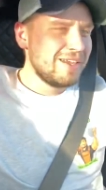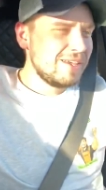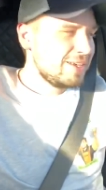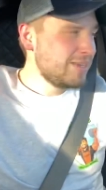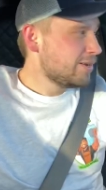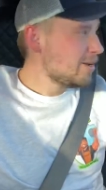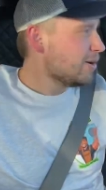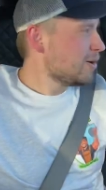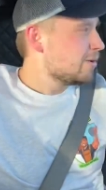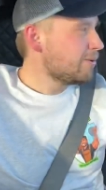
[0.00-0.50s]

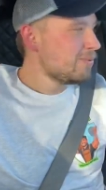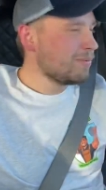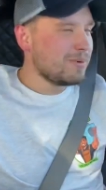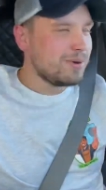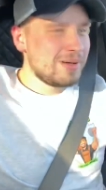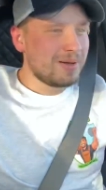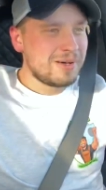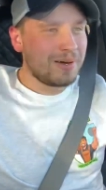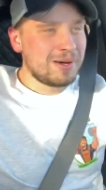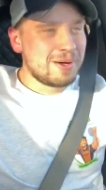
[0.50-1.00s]
You know,
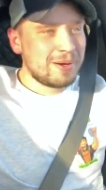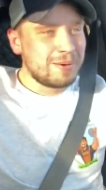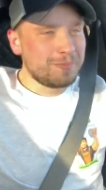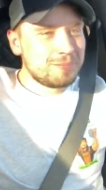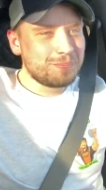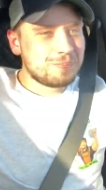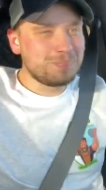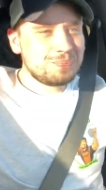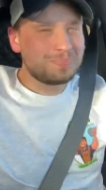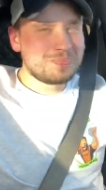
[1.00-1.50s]

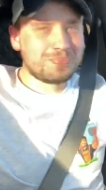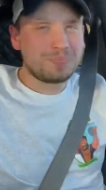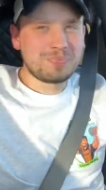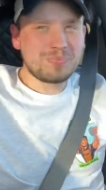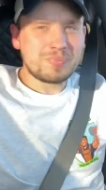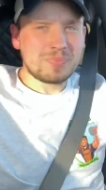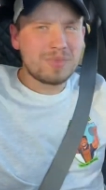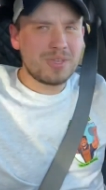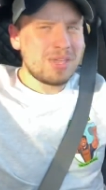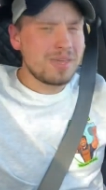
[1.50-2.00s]
um,
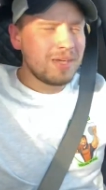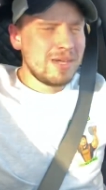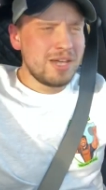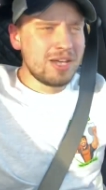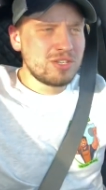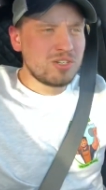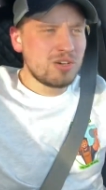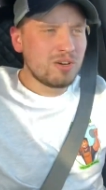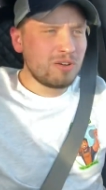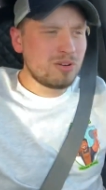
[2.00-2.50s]

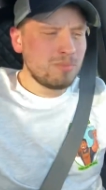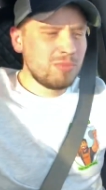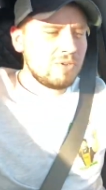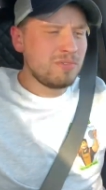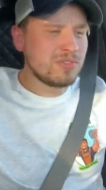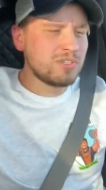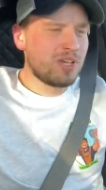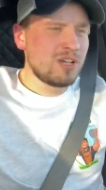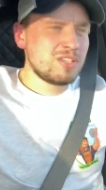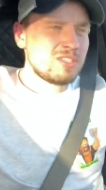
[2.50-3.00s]
yeah, Junkerman
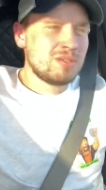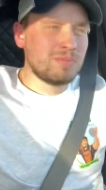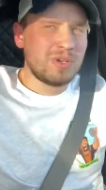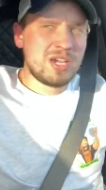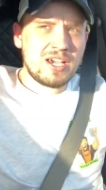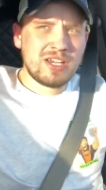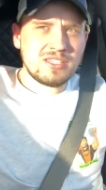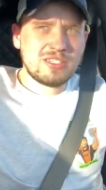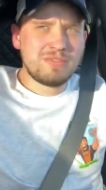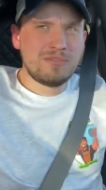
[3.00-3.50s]
was awesome, guys.